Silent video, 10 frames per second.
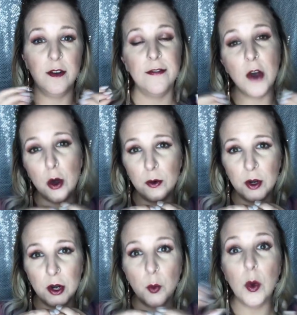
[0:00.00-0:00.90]
phone
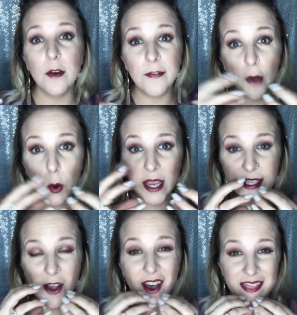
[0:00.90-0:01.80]
will focus
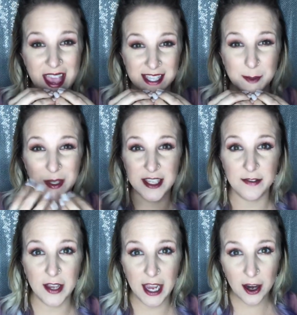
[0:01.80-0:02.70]
on that
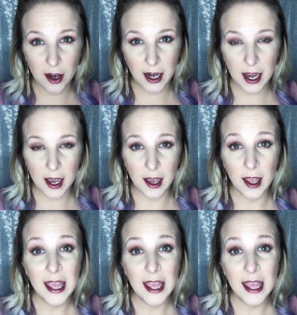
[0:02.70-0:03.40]
specific area,